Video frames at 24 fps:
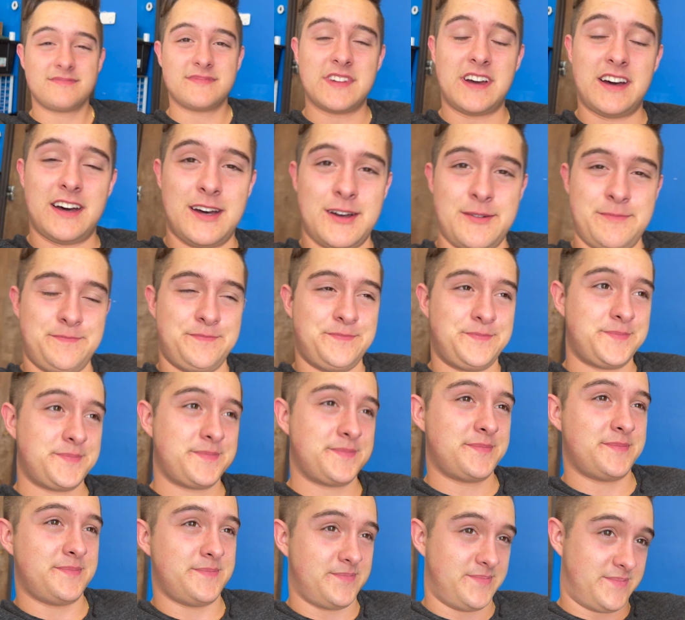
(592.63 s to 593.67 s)
Um, in
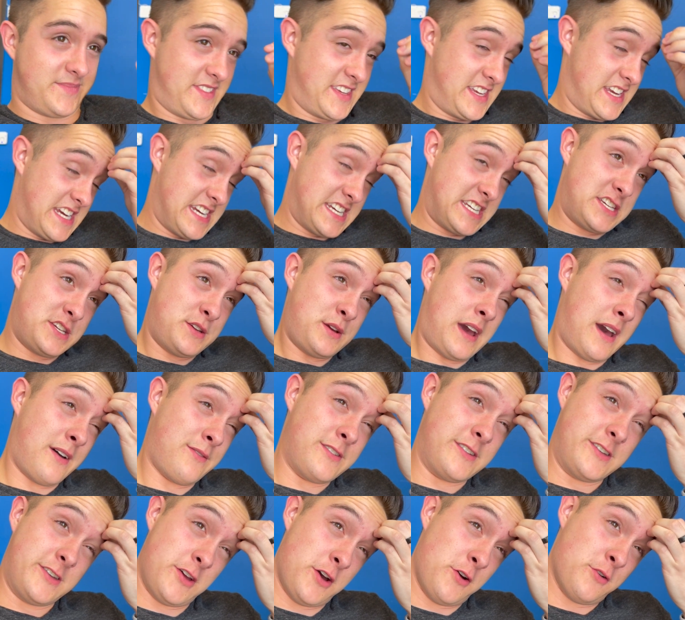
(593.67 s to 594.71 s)
case you
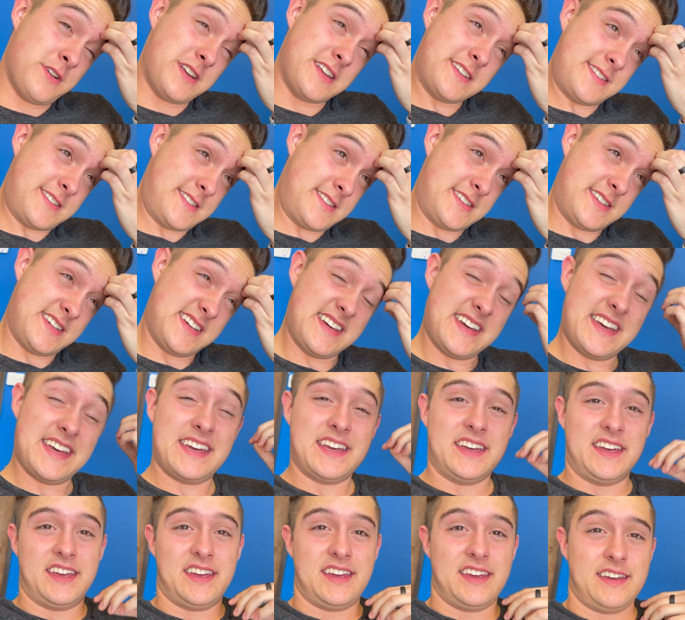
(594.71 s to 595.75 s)
haven't noticed,
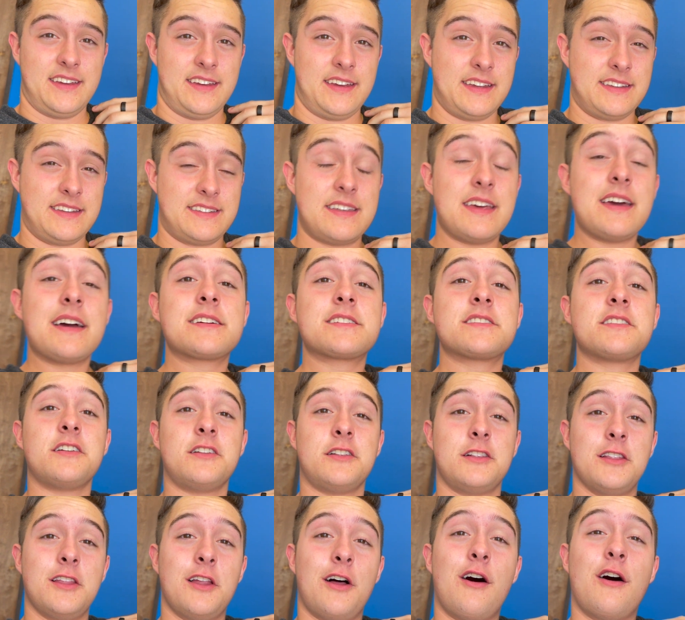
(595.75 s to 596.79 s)
it takes a
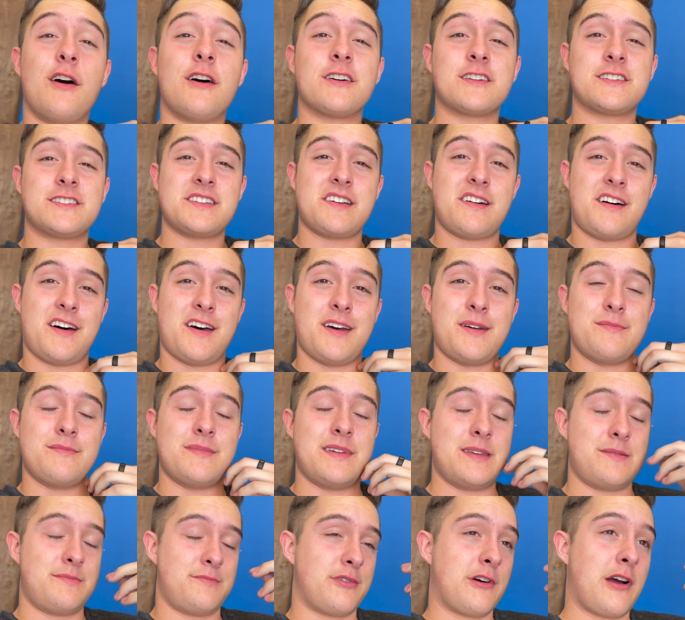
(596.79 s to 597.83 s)
long time.
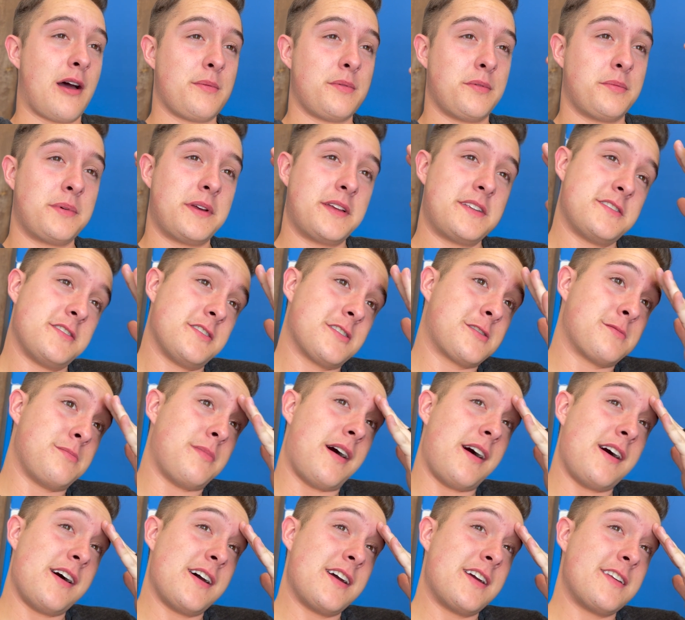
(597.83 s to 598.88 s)
It probably took
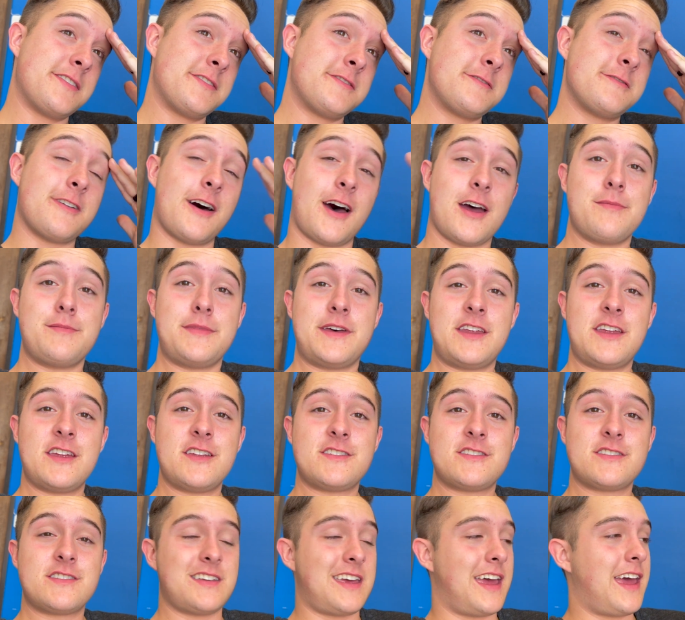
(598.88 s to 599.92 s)
mine five
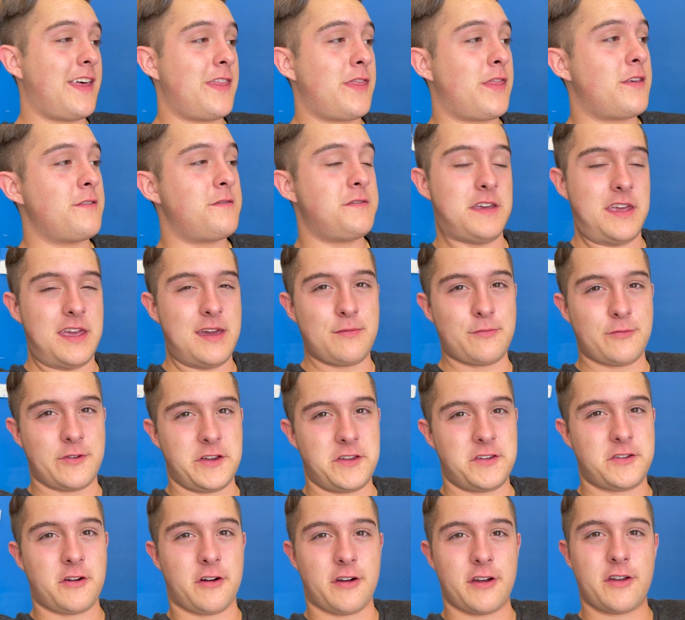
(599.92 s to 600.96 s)
minutes, and the VM
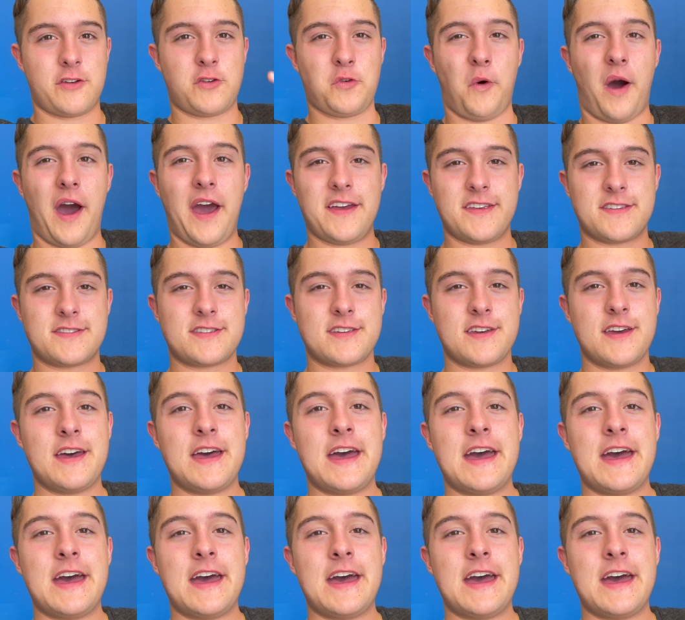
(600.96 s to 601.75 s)
restarted twice.